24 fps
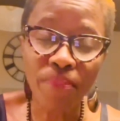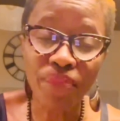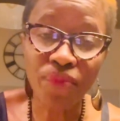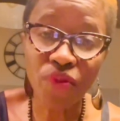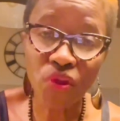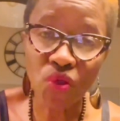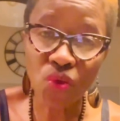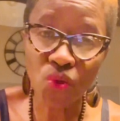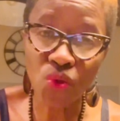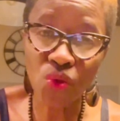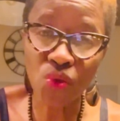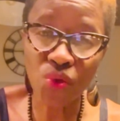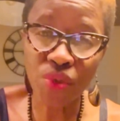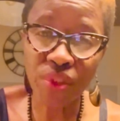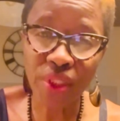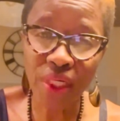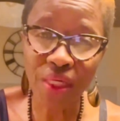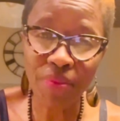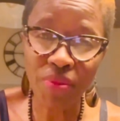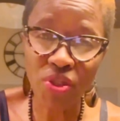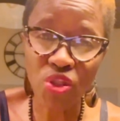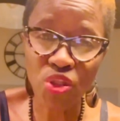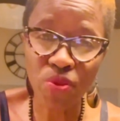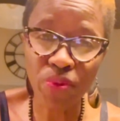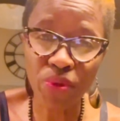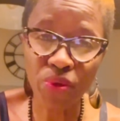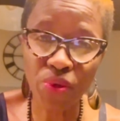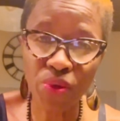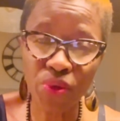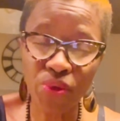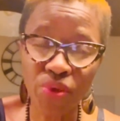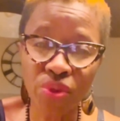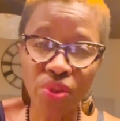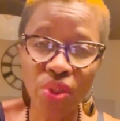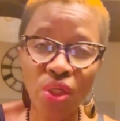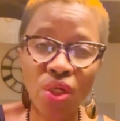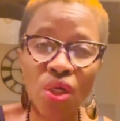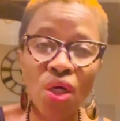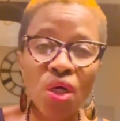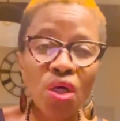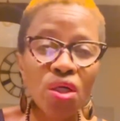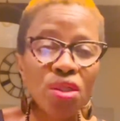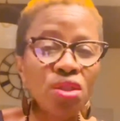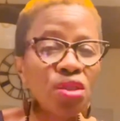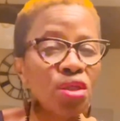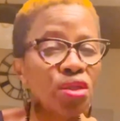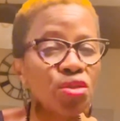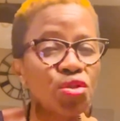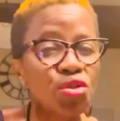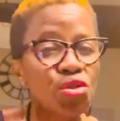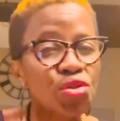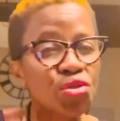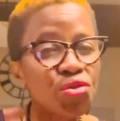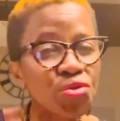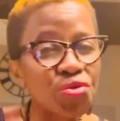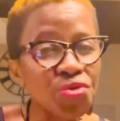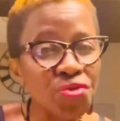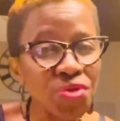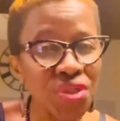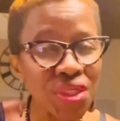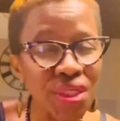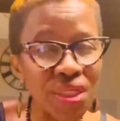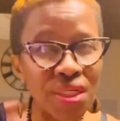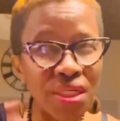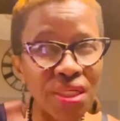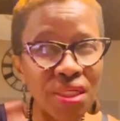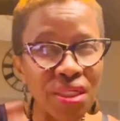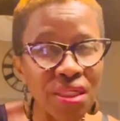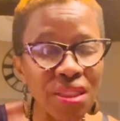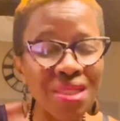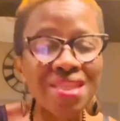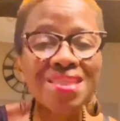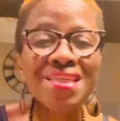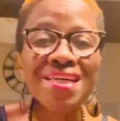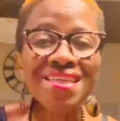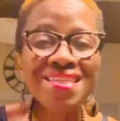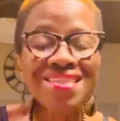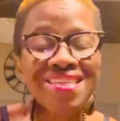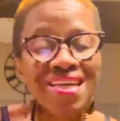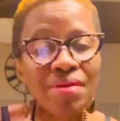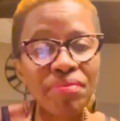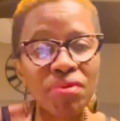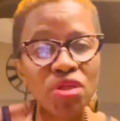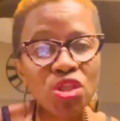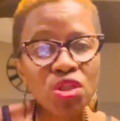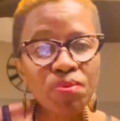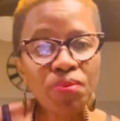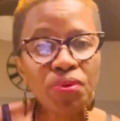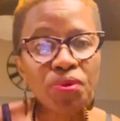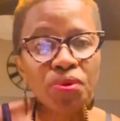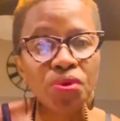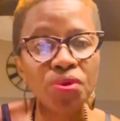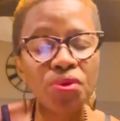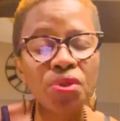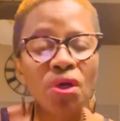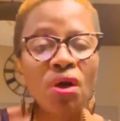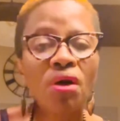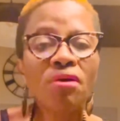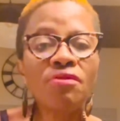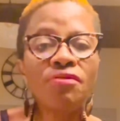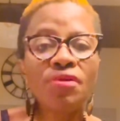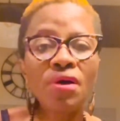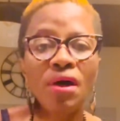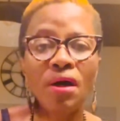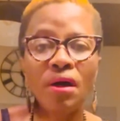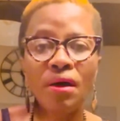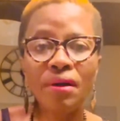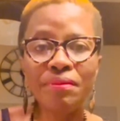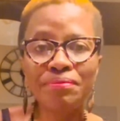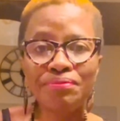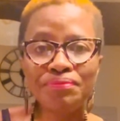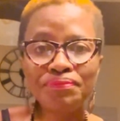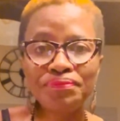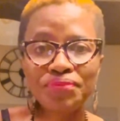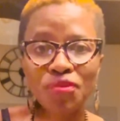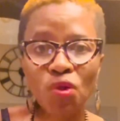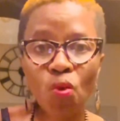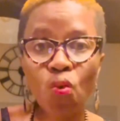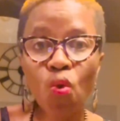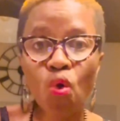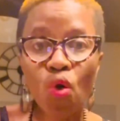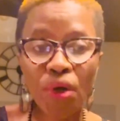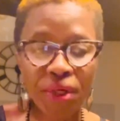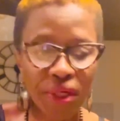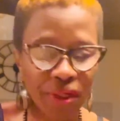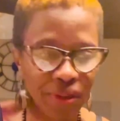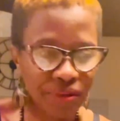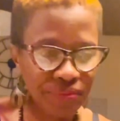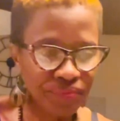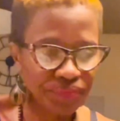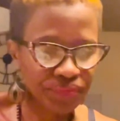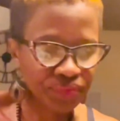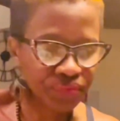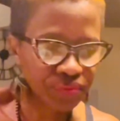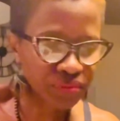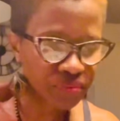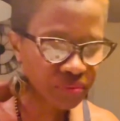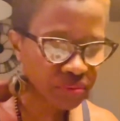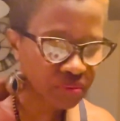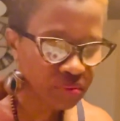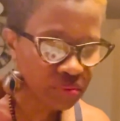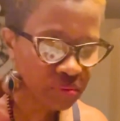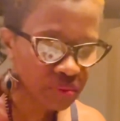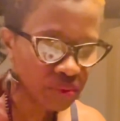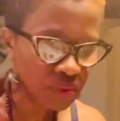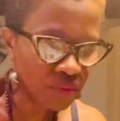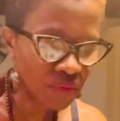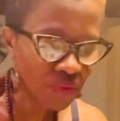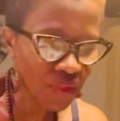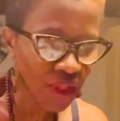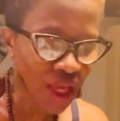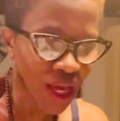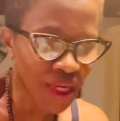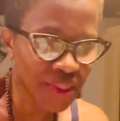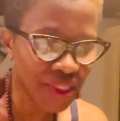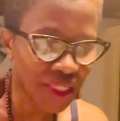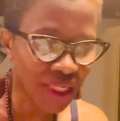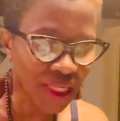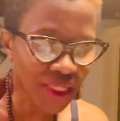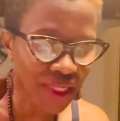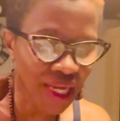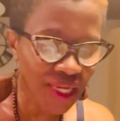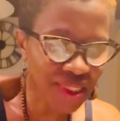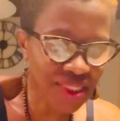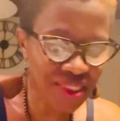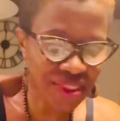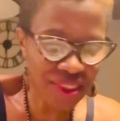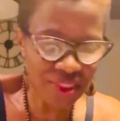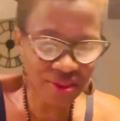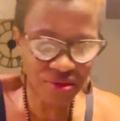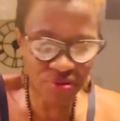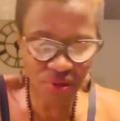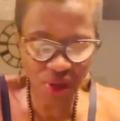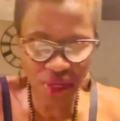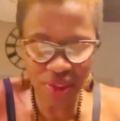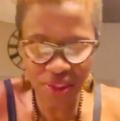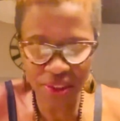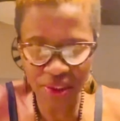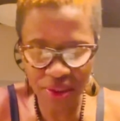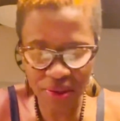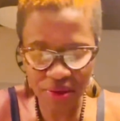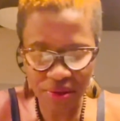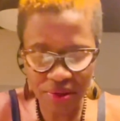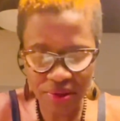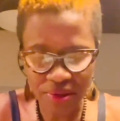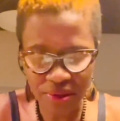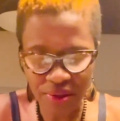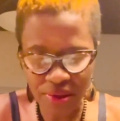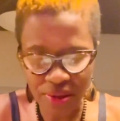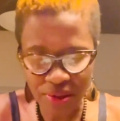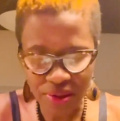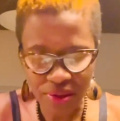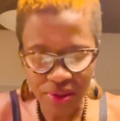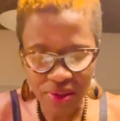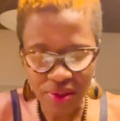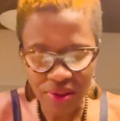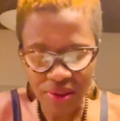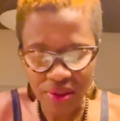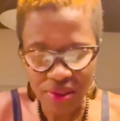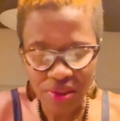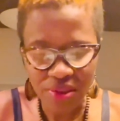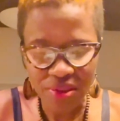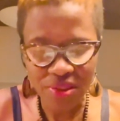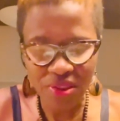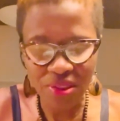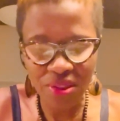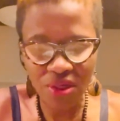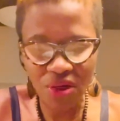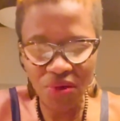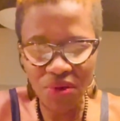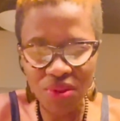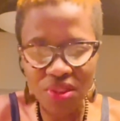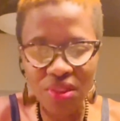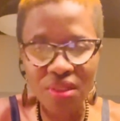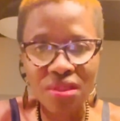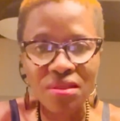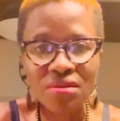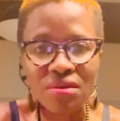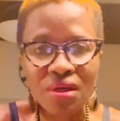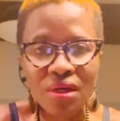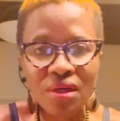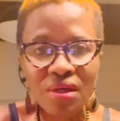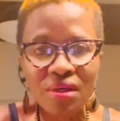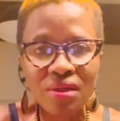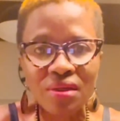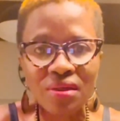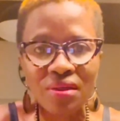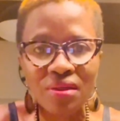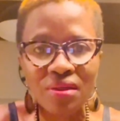2 tablespoons to 3 to 6 tablespoons of water, and you let that sit right in. See how it is, right?